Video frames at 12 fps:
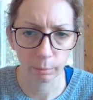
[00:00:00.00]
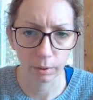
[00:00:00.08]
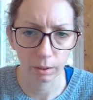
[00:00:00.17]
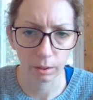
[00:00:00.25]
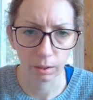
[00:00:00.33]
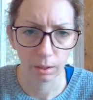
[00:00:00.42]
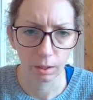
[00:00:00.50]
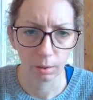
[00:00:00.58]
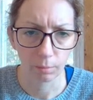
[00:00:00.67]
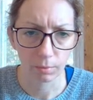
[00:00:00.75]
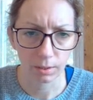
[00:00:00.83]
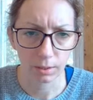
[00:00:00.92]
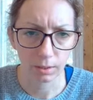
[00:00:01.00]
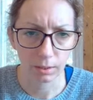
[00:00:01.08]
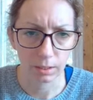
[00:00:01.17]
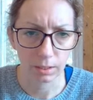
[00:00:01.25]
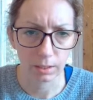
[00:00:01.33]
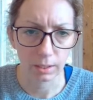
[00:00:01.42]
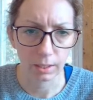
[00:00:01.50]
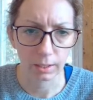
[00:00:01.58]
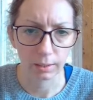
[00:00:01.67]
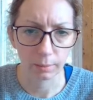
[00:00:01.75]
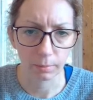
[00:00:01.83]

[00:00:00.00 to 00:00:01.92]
but I'm just going to deselect them